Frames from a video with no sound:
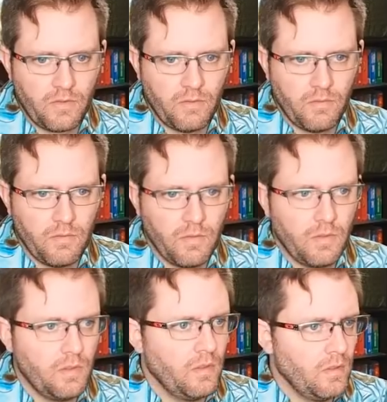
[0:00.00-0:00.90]
So,
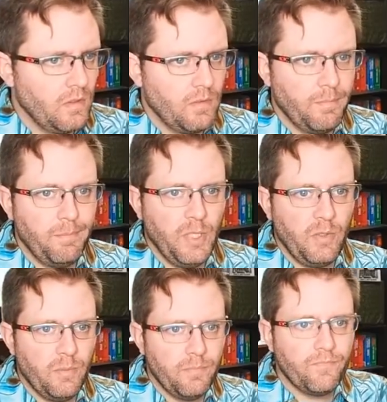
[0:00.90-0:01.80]

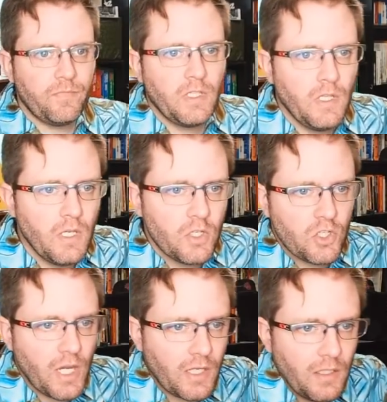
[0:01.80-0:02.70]
boom.
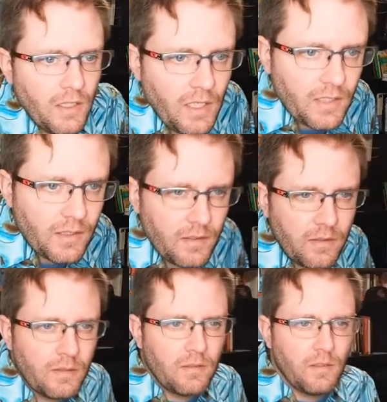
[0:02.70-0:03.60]

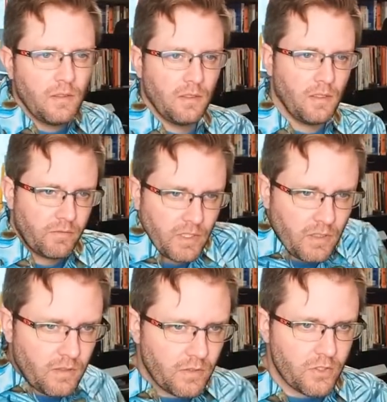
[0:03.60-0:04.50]
Shakalaka. I've got
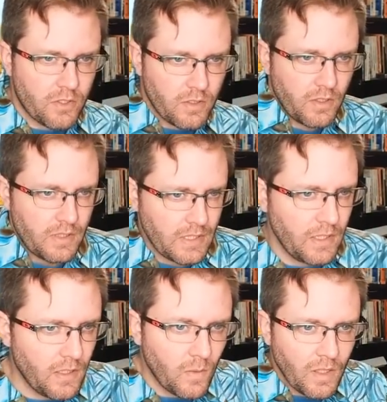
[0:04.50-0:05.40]
a good shirt on
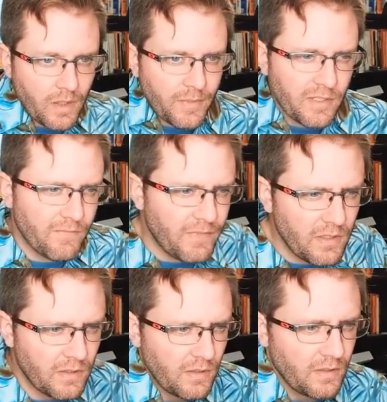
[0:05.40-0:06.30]
today. Why? Because I'm
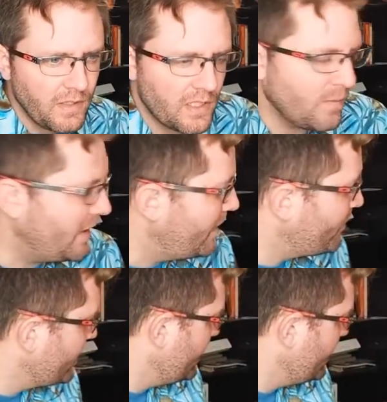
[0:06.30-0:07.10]
feeling good. That's why.